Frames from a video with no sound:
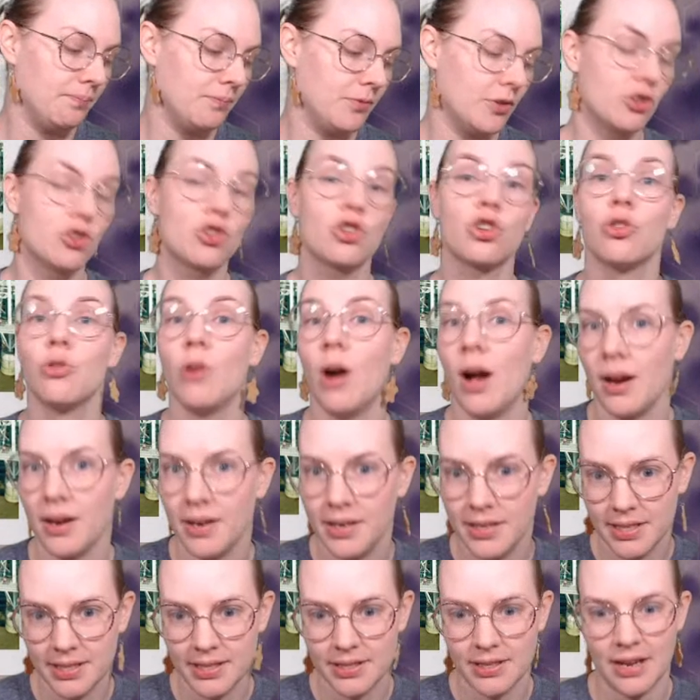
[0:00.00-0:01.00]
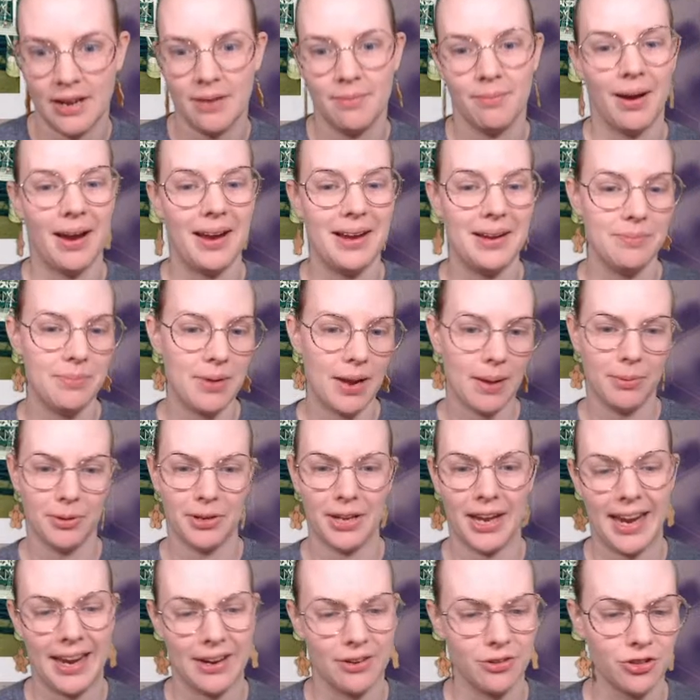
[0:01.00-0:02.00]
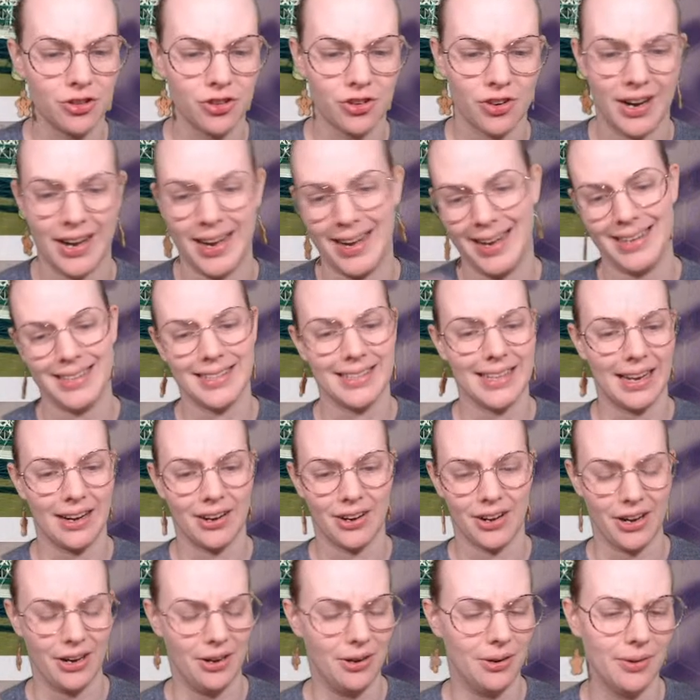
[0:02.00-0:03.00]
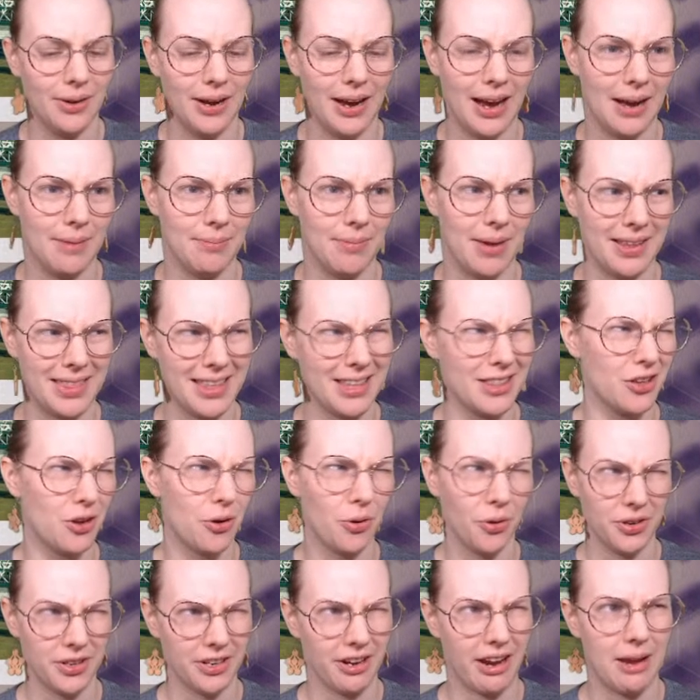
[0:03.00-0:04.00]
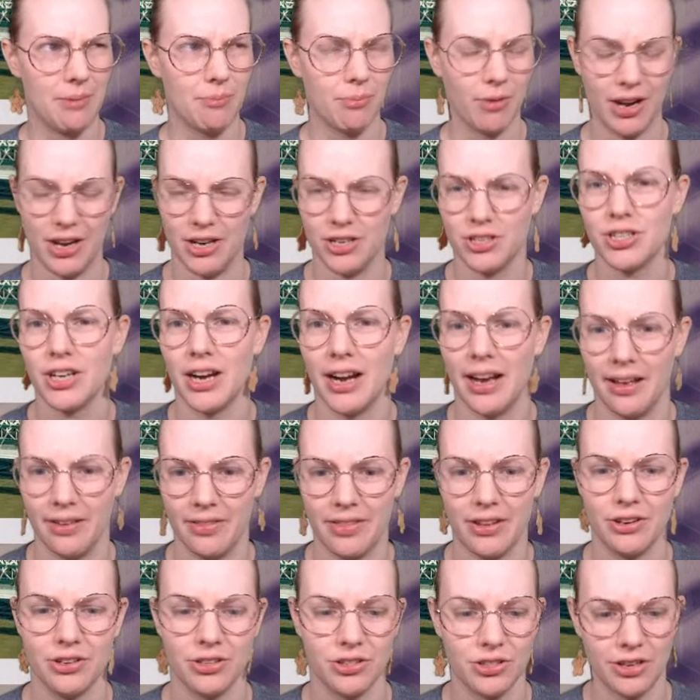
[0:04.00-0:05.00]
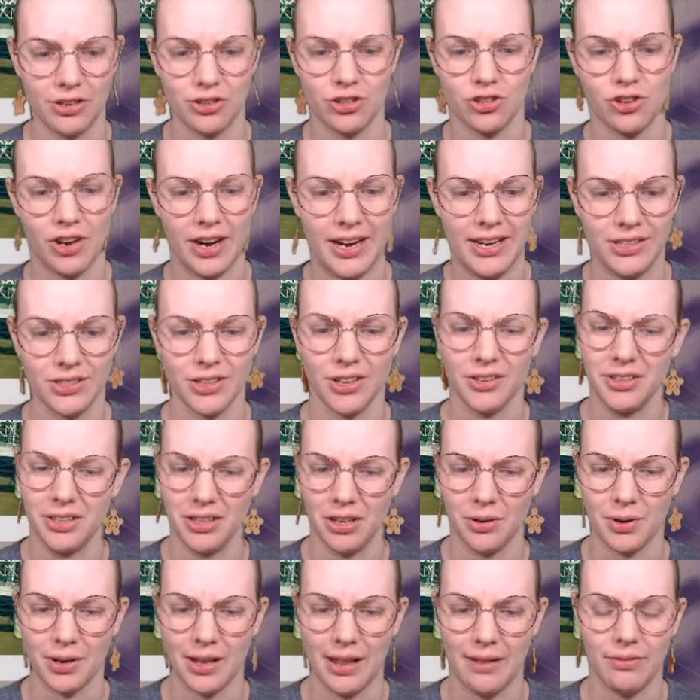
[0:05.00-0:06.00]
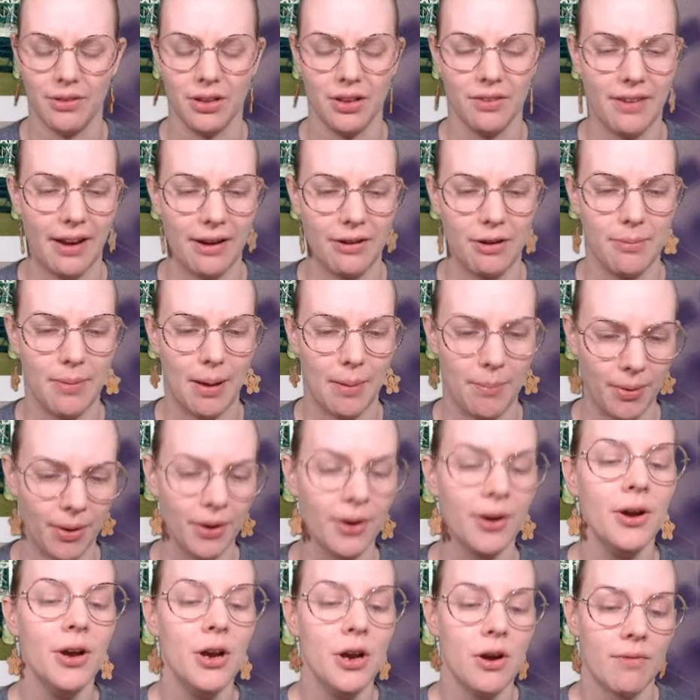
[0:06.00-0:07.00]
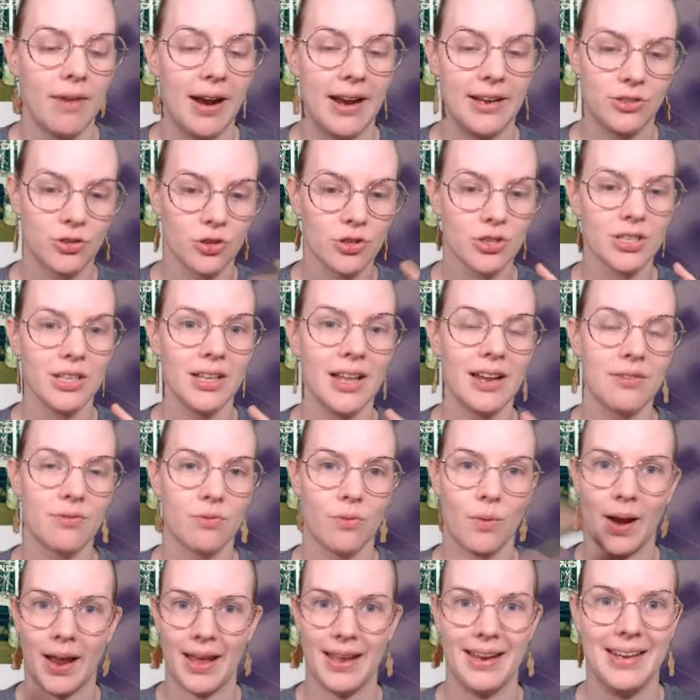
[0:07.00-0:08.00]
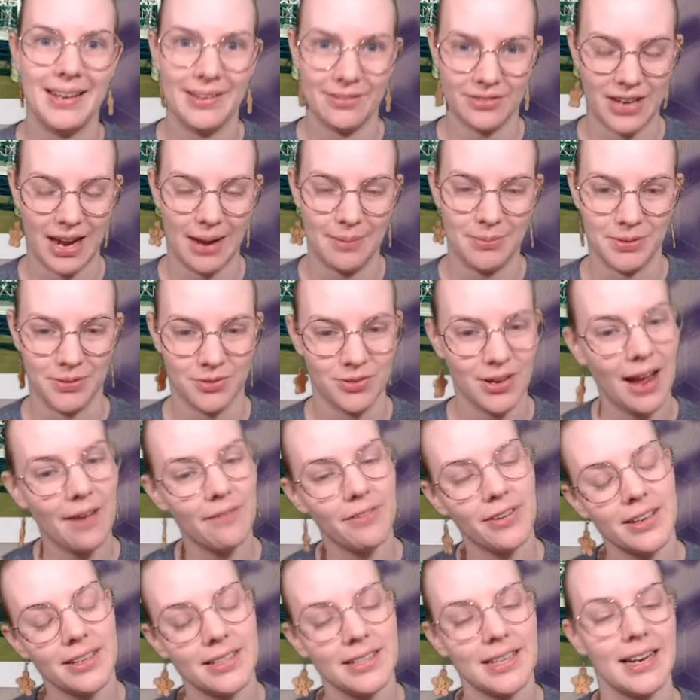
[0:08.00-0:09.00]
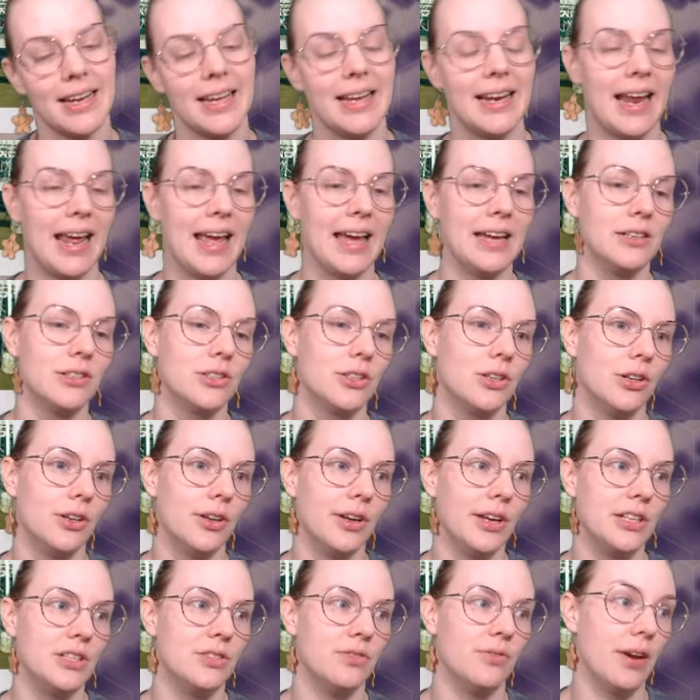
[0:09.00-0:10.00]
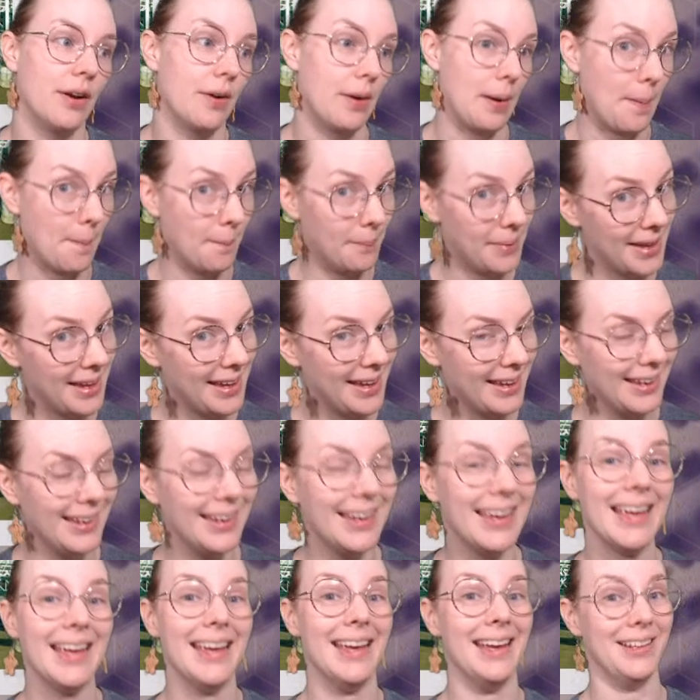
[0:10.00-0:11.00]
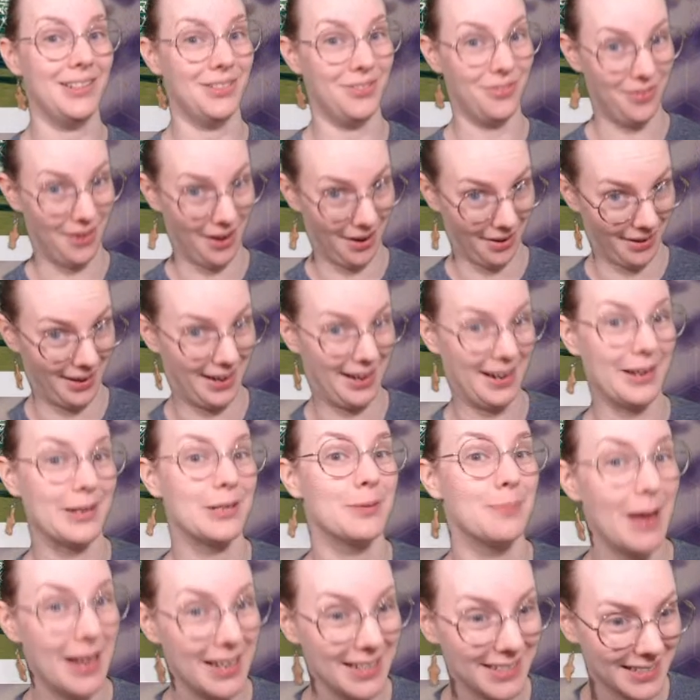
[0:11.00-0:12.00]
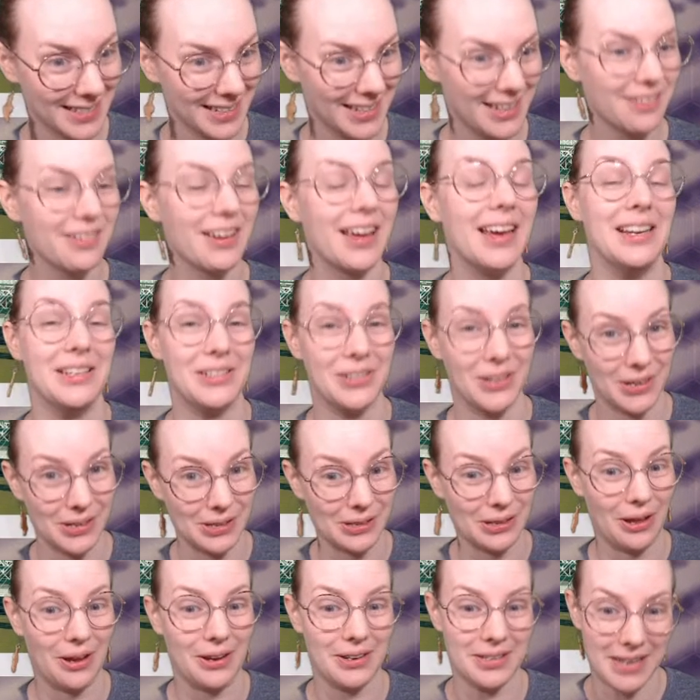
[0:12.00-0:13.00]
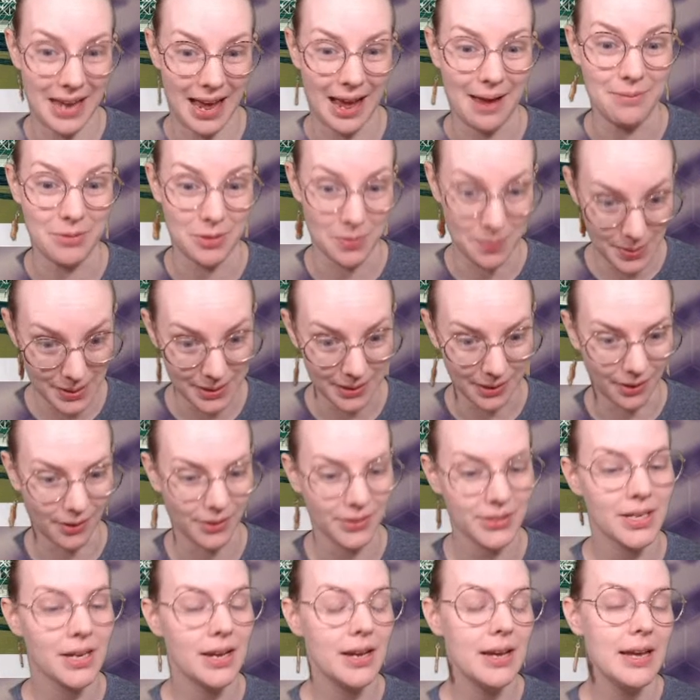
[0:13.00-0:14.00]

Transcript: trucks. It might be able to handle trains. I don't know. I think the Golden Gate Bridge, there's trains on the lower level, if I remember, right? So there's a lot of variety of types of traffic that it can handle. It's very big. It's very expensive. It took a long time to build.